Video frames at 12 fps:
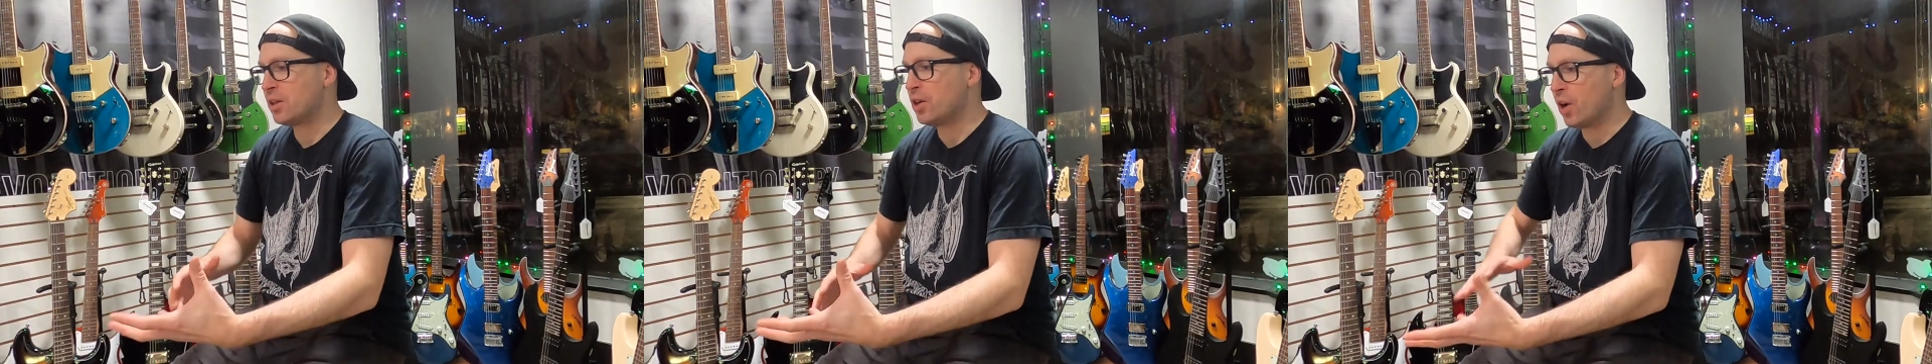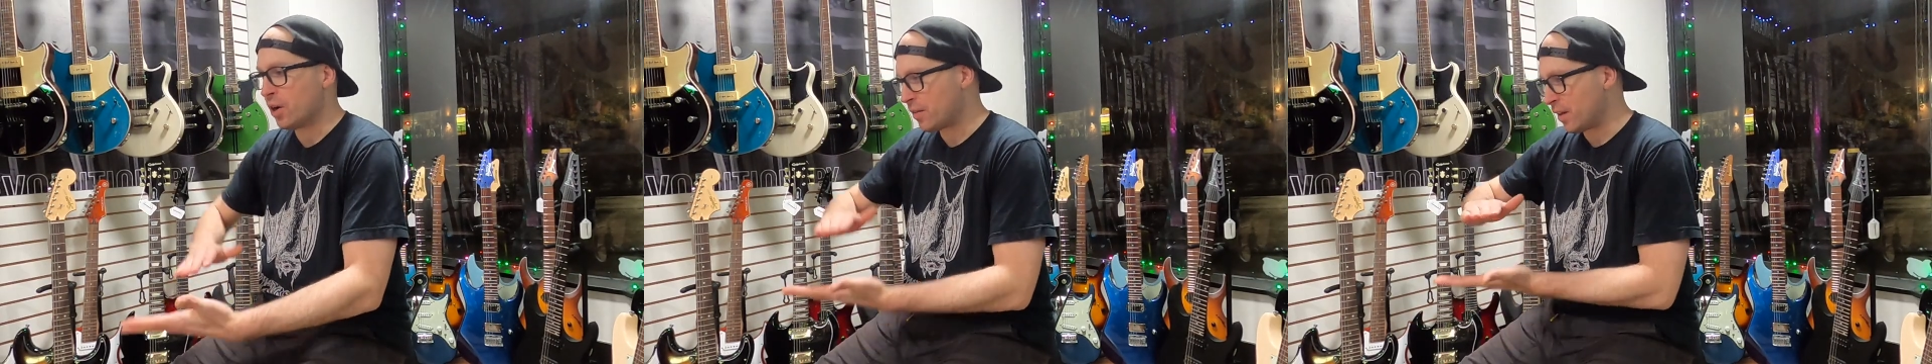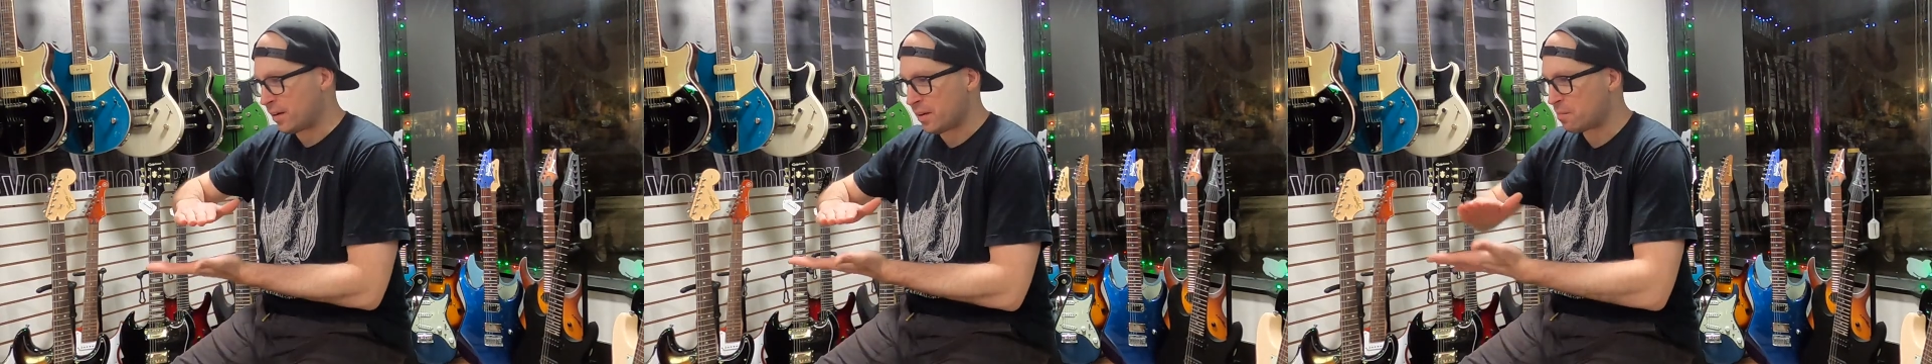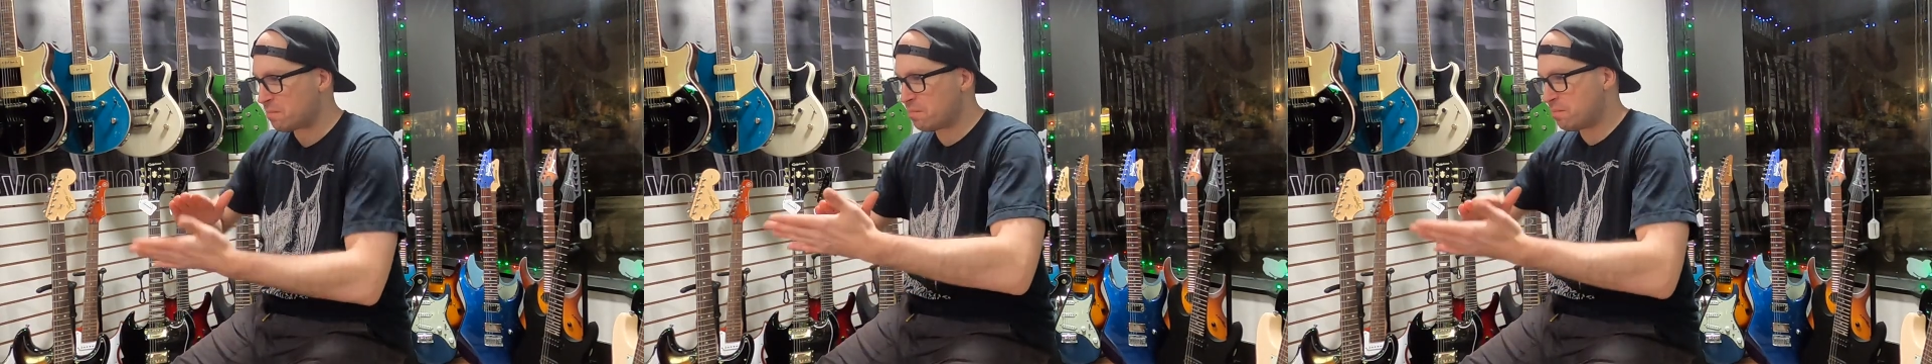gunk that
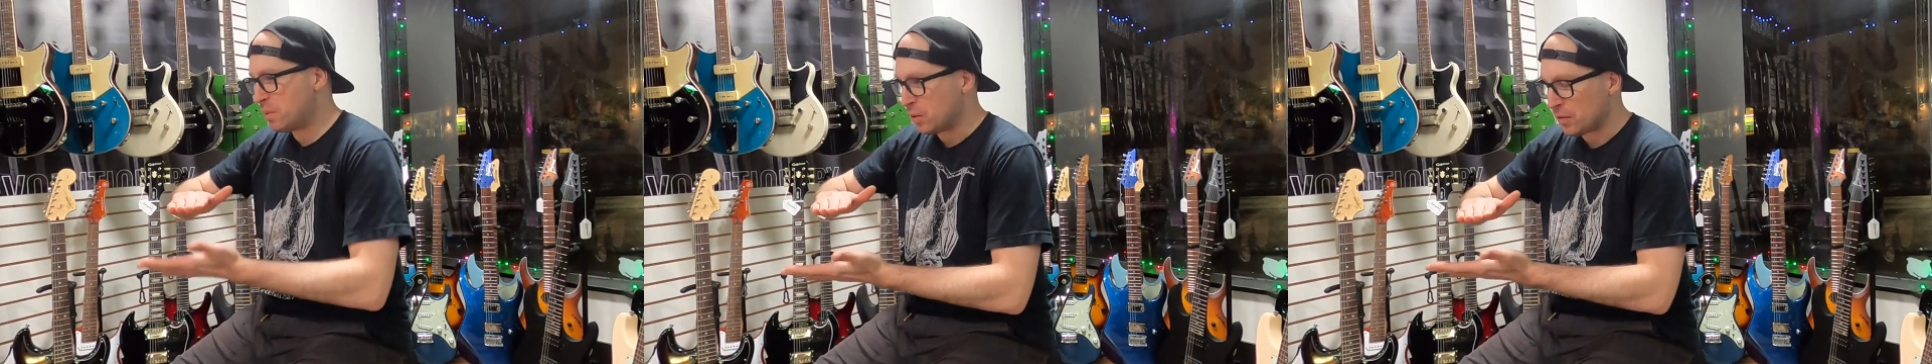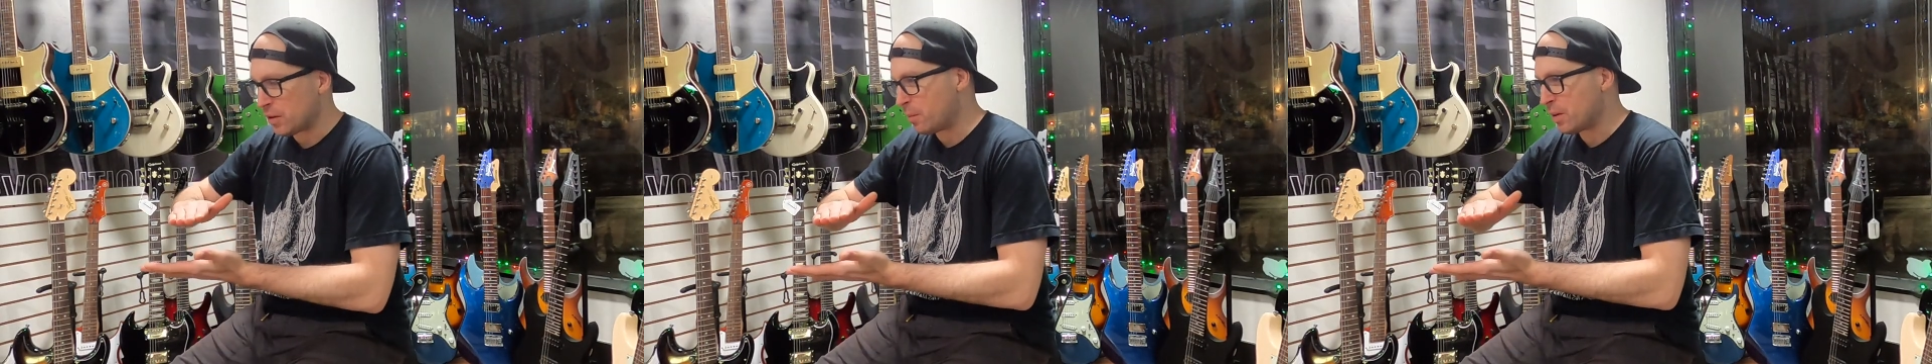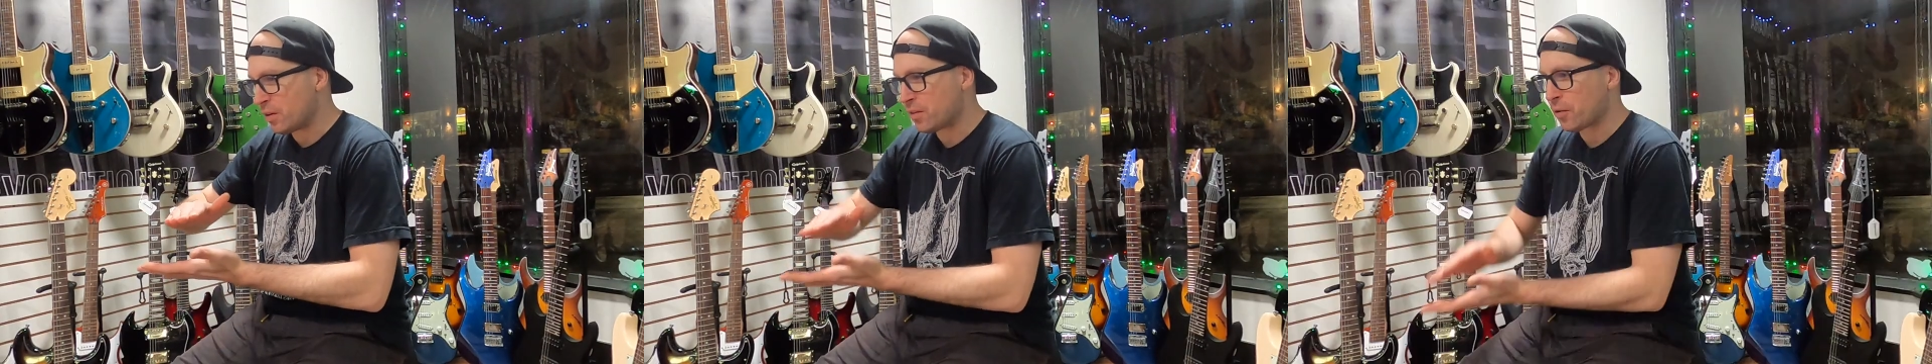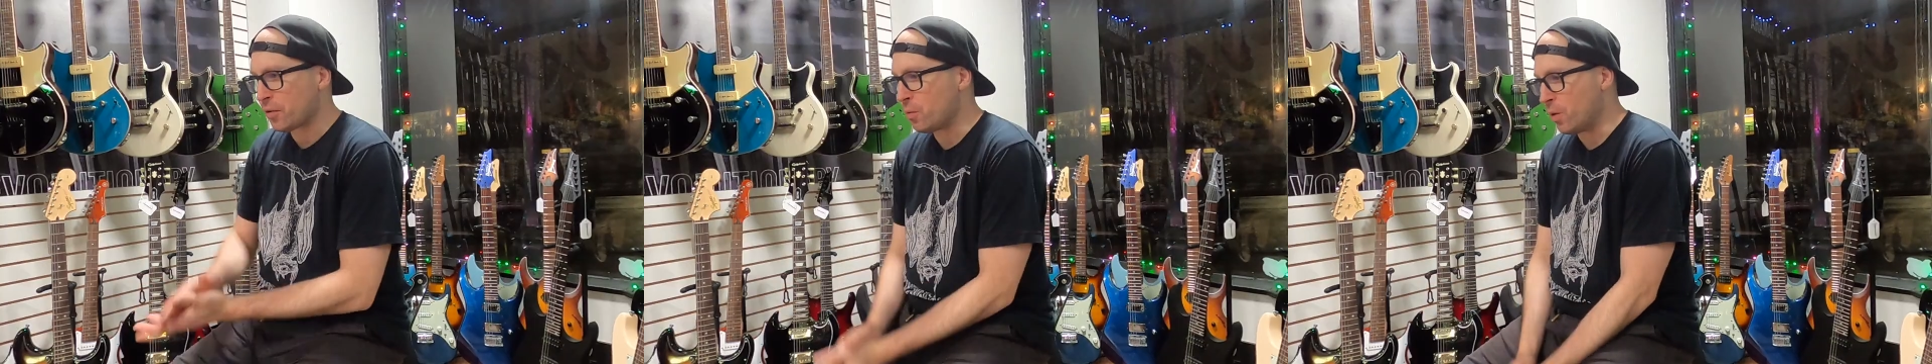had built up in a
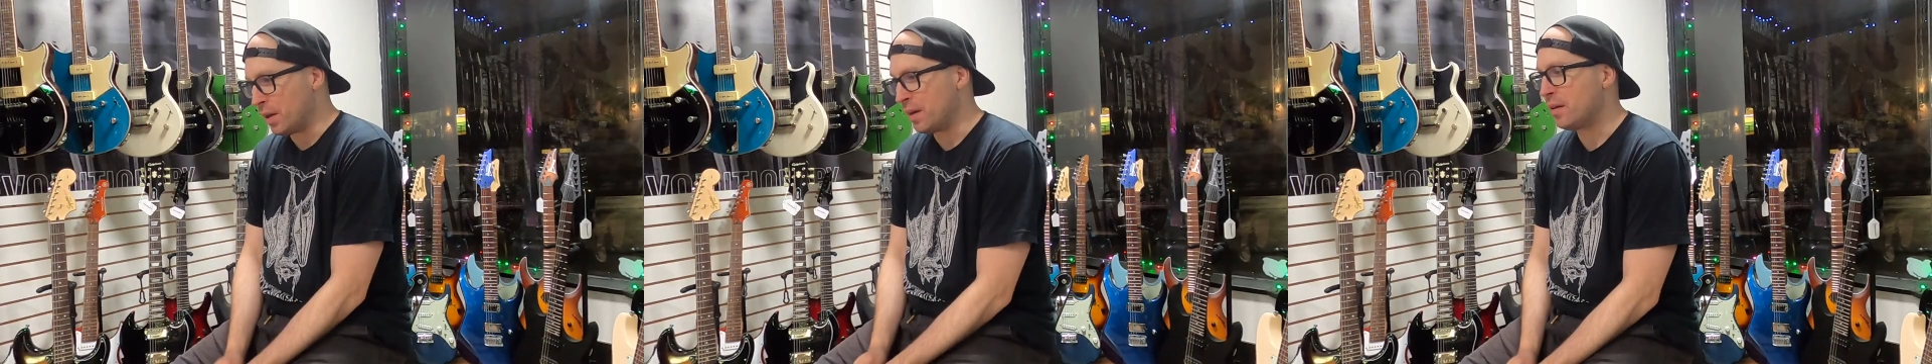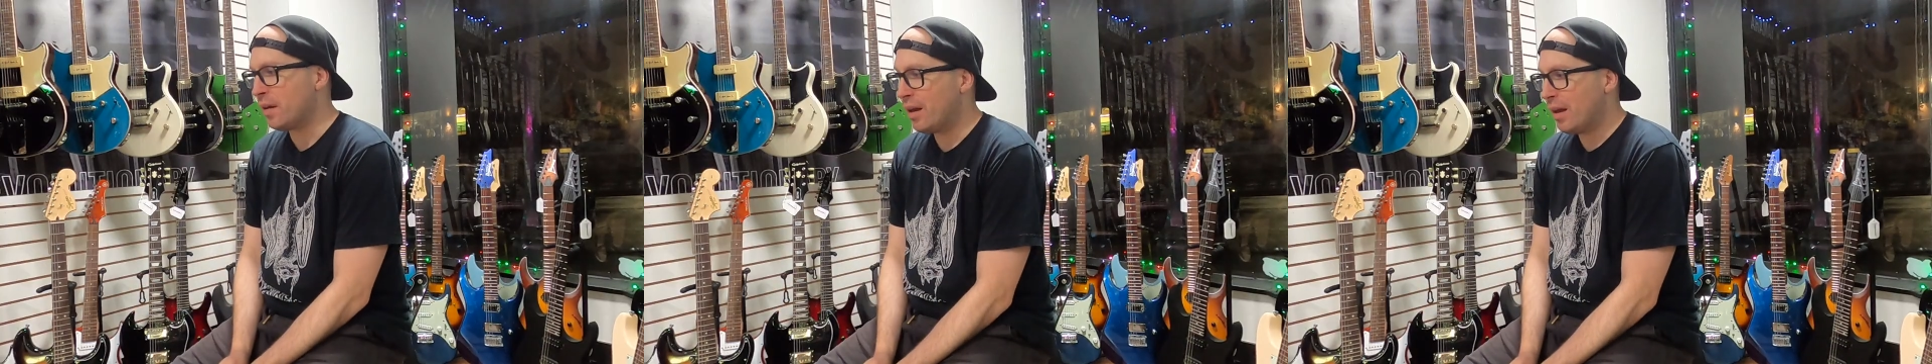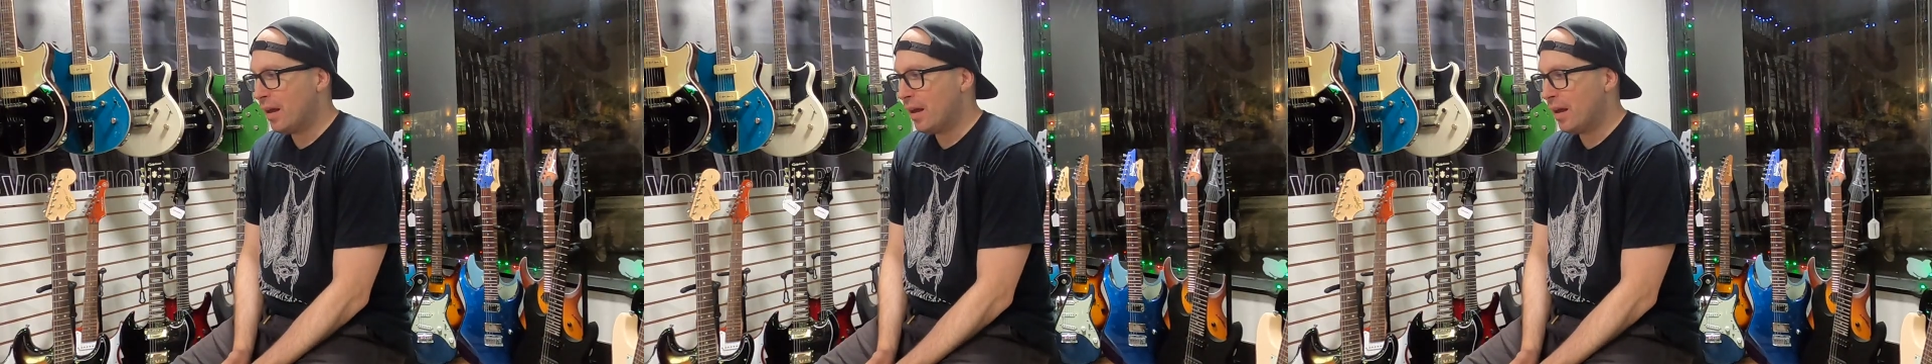certain way.